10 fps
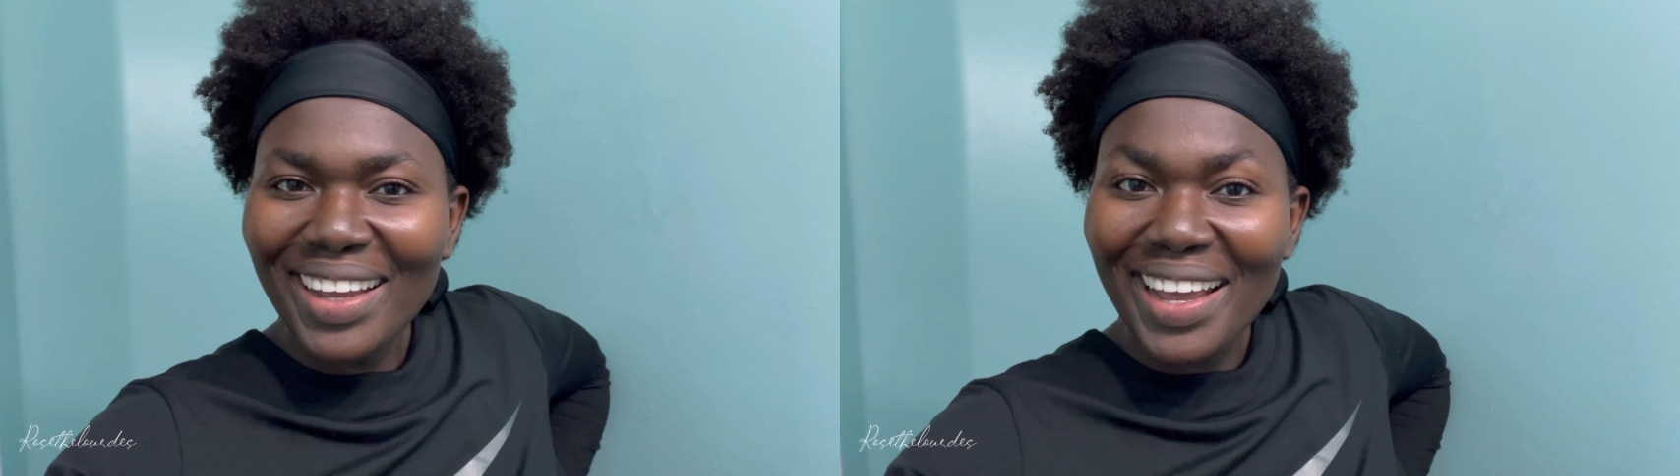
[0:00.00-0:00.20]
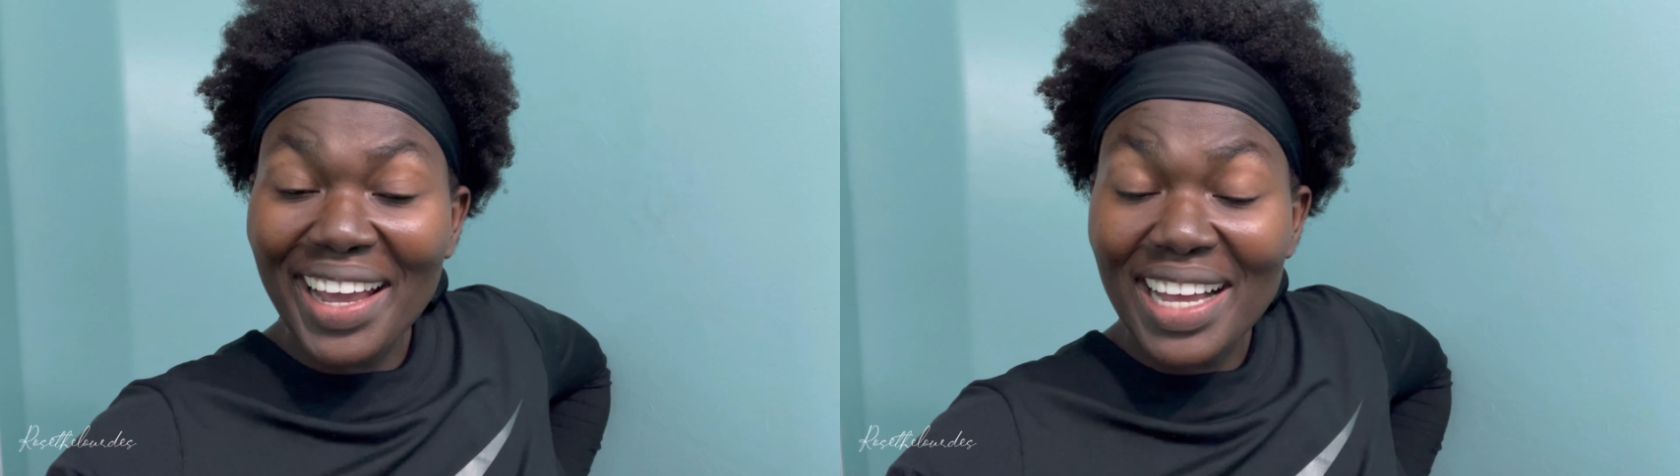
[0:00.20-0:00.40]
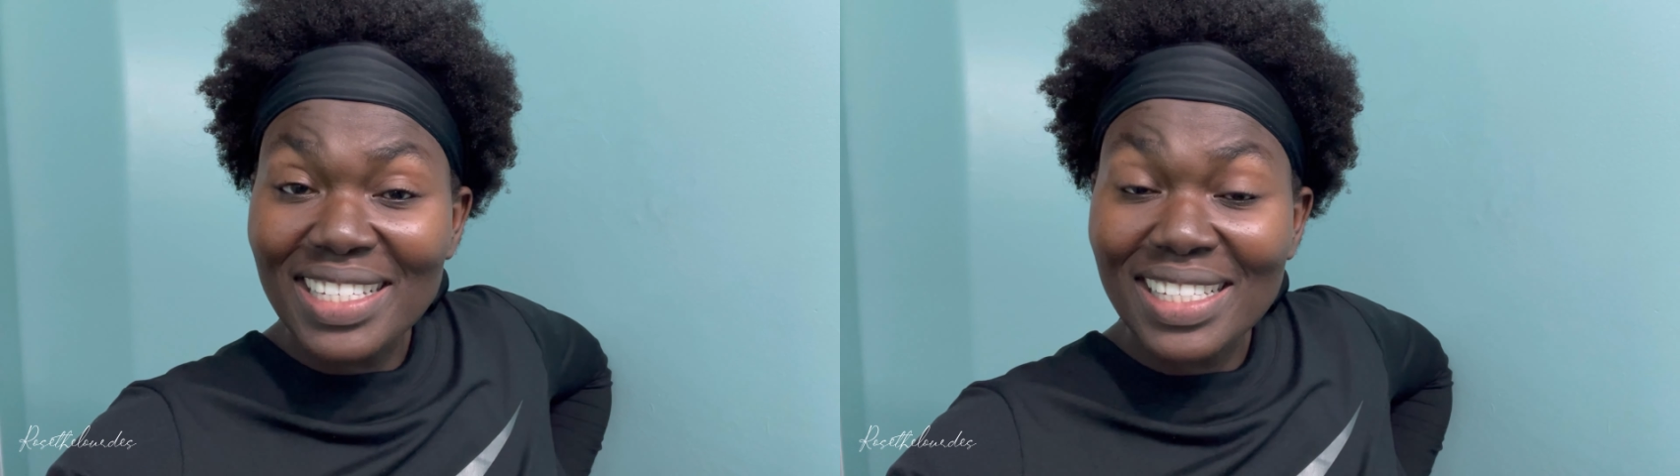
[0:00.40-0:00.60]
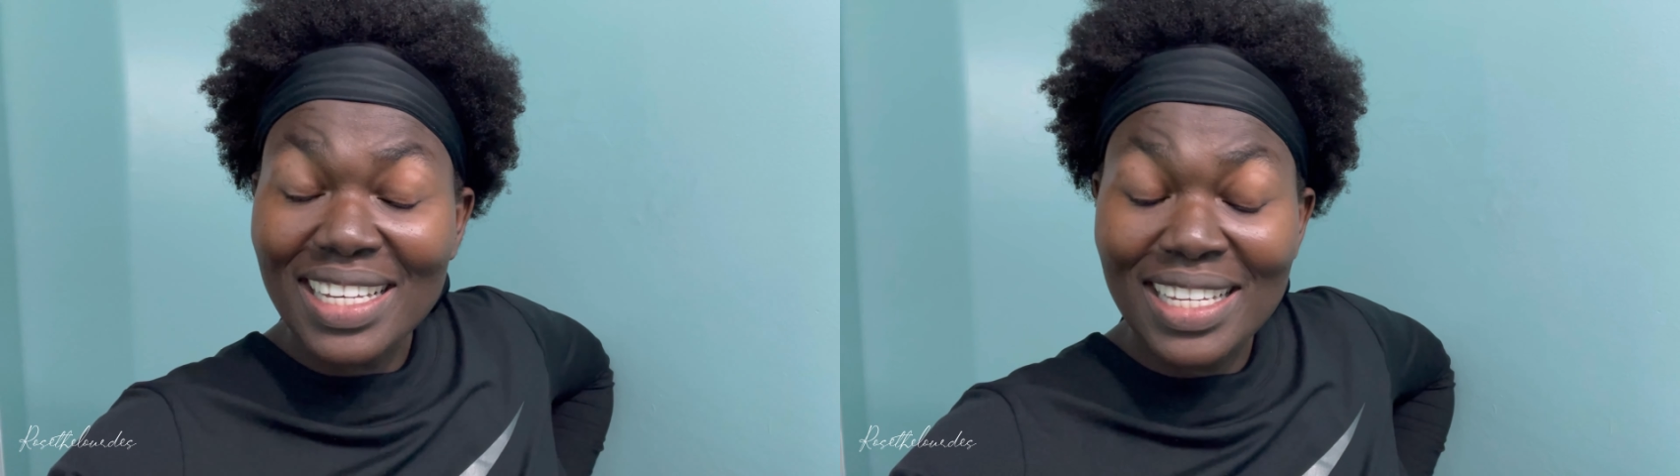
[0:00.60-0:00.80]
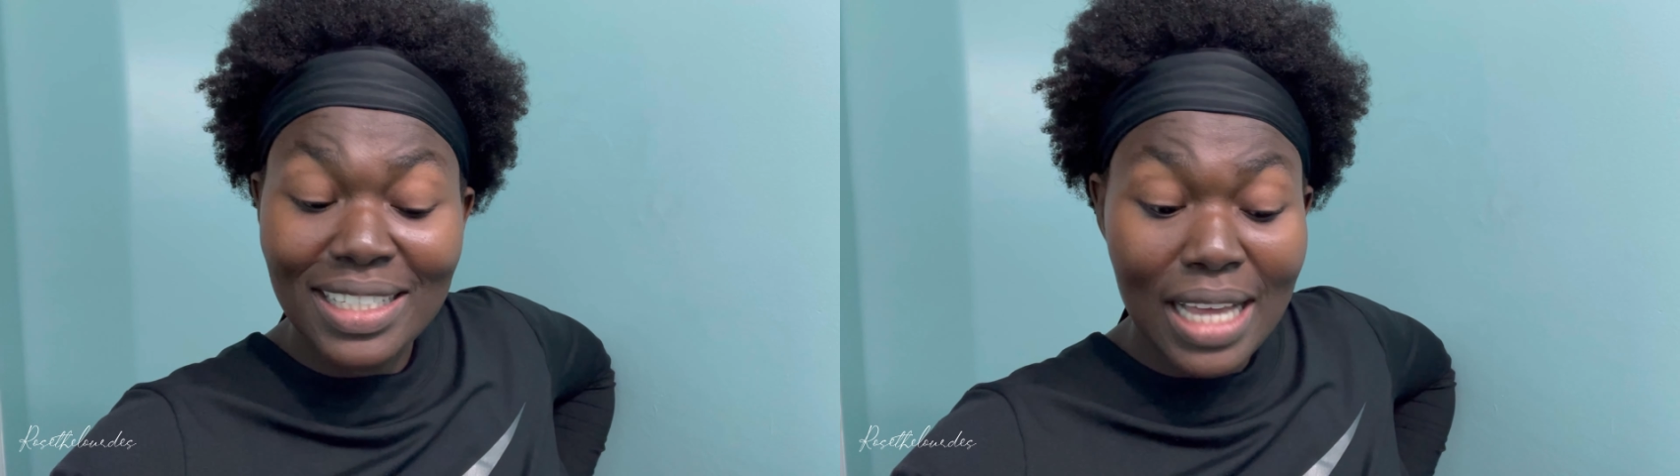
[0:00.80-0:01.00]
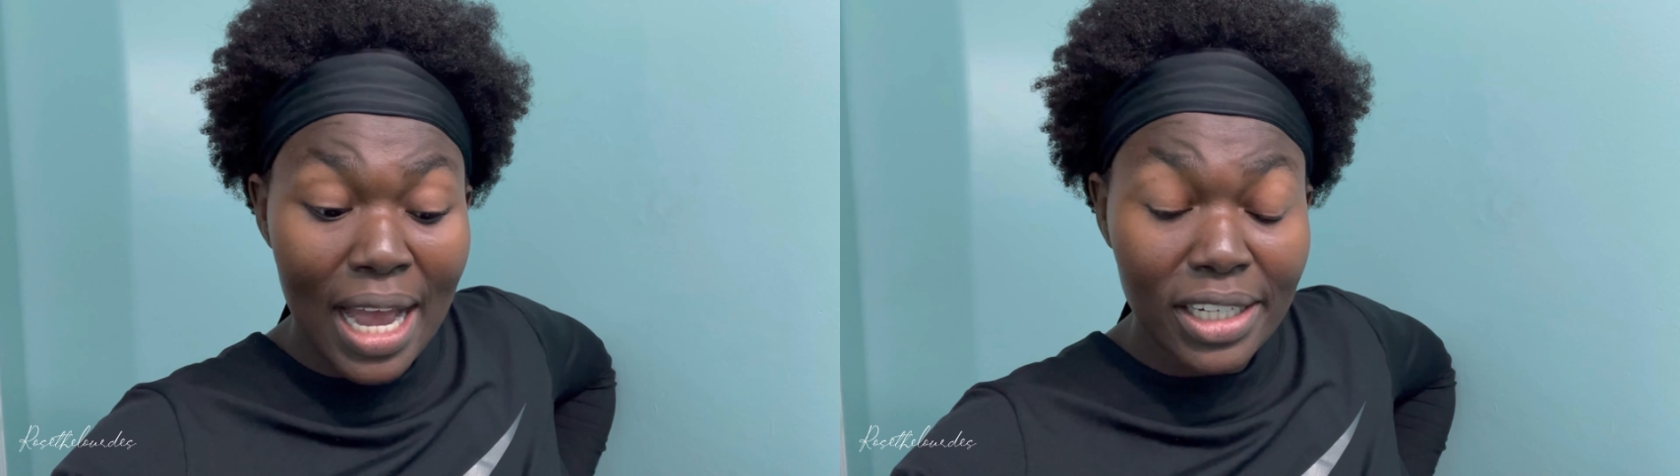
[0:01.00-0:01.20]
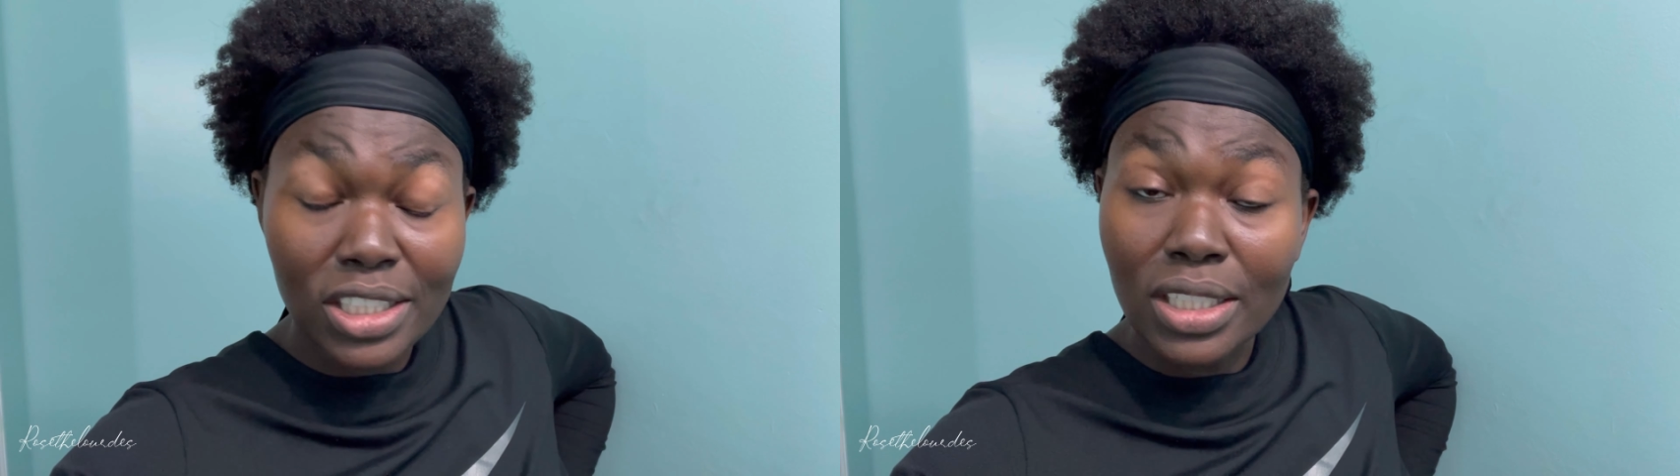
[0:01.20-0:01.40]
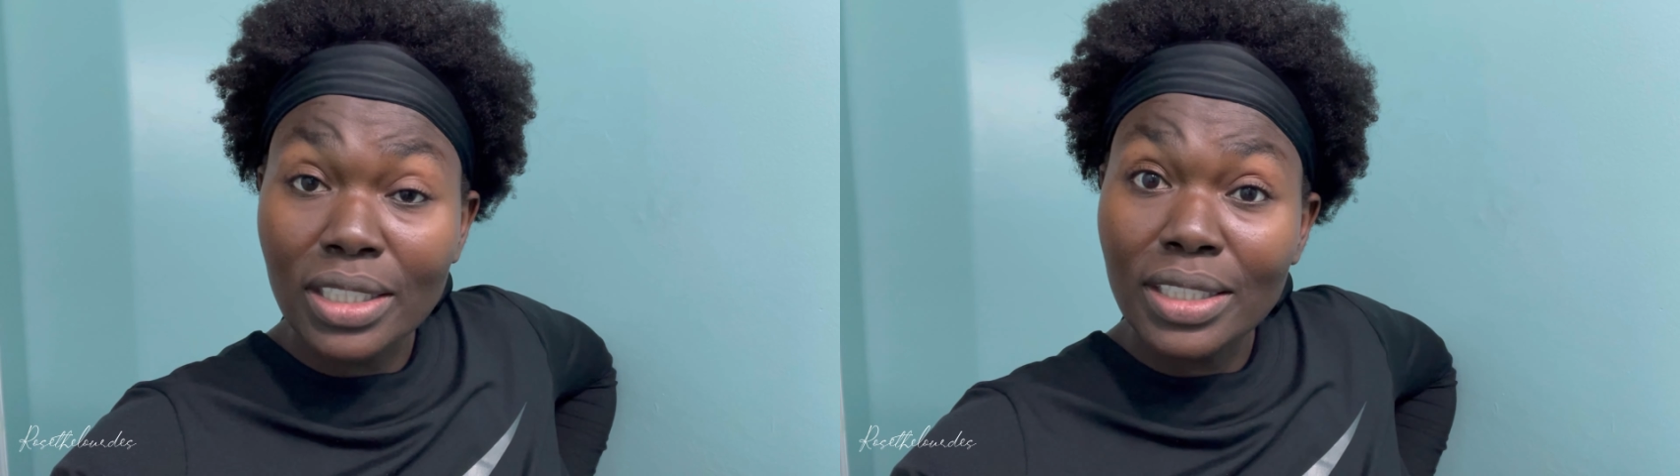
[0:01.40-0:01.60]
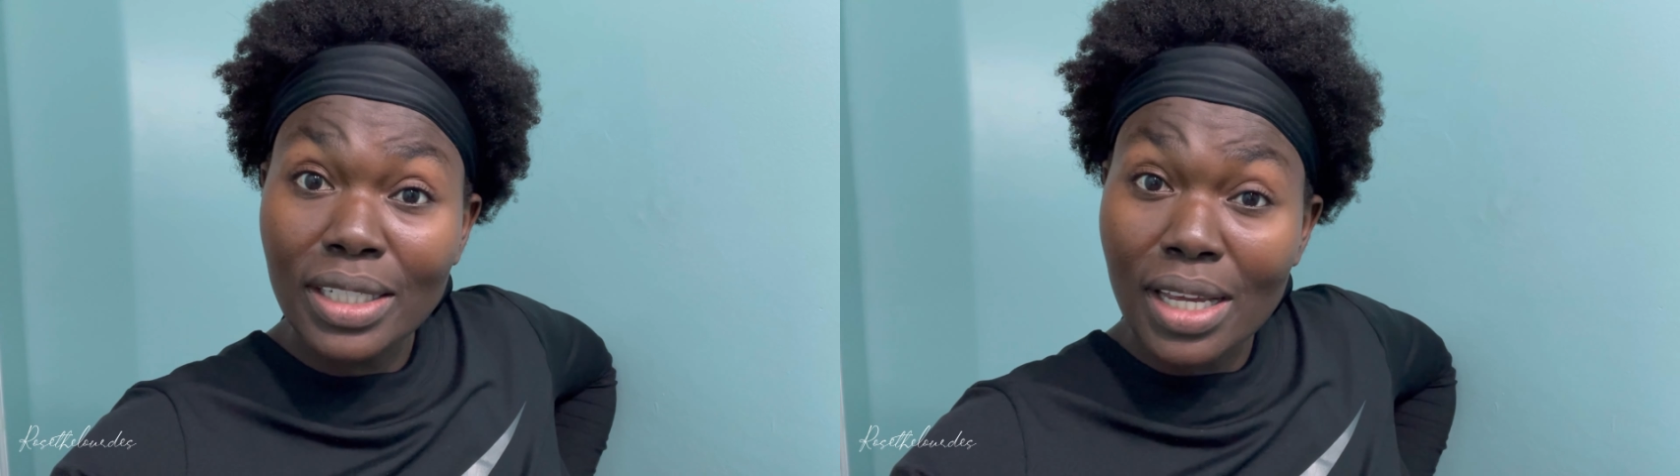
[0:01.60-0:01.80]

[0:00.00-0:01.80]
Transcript: Hey guys, it's actually the